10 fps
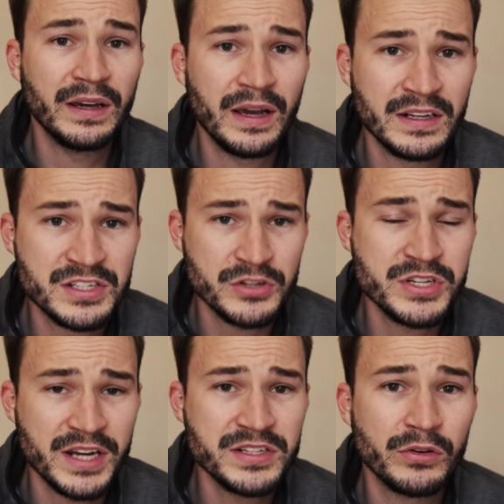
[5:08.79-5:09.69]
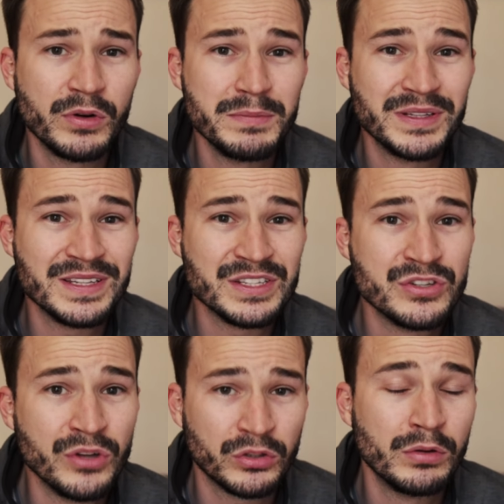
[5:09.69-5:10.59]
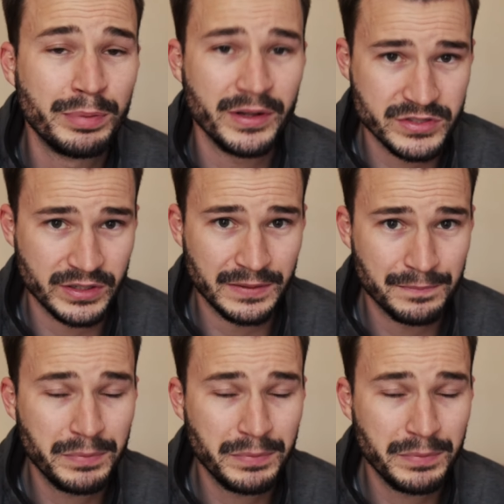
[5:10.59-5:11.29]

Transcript: An association agreement is not compulsory,